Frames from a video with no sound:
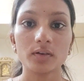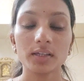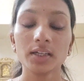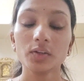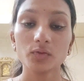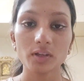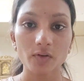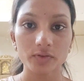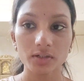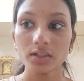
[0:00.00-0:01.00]
in
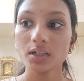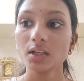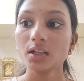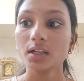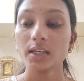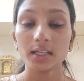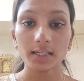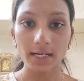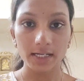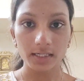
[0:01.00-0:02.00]

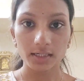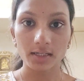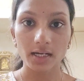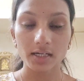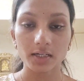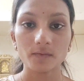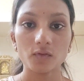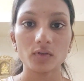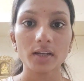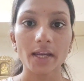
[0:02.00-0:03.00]

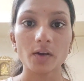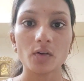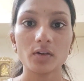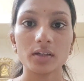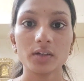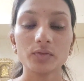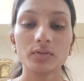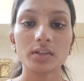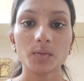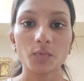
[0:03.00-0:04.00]
1994 according to
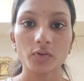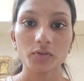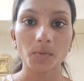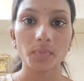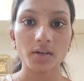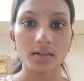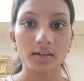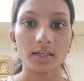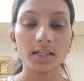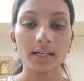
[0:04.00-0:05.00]
the reports
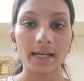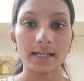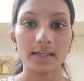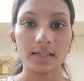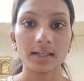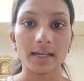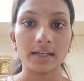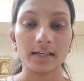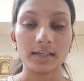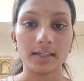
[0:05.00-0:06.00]
obtained in
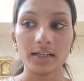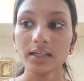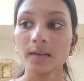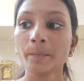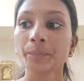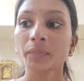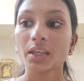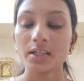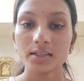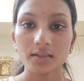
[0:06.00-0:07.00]
1998.
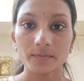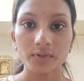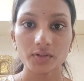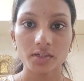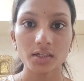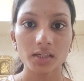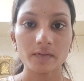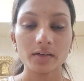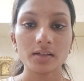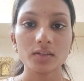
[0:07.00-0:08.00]
Insufficient
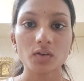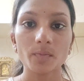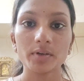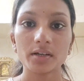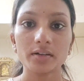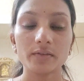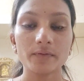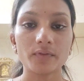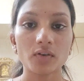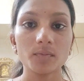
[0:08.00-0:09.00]
evidence obtained
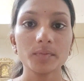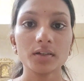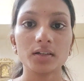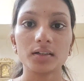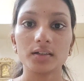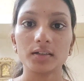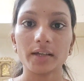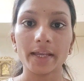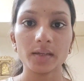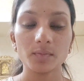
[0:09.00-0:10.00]
from
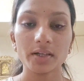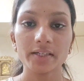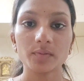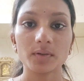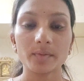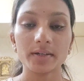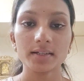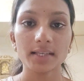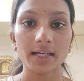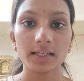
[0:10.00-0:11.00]
animal
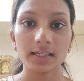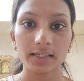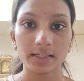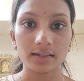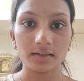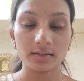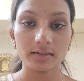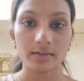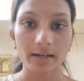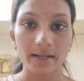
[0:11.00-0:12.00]
experiments and clinical
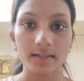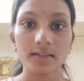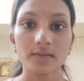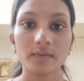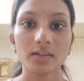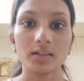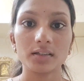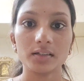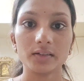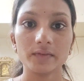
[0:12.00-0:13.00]
trials
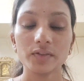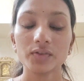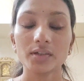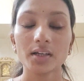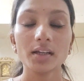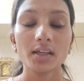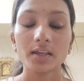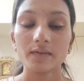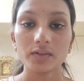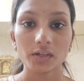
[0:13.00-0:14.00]

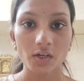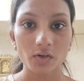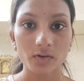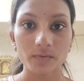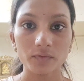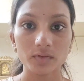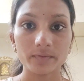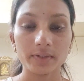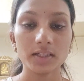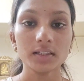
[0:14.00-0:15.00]
which cannot
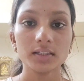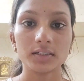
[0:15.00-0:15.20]
fulfill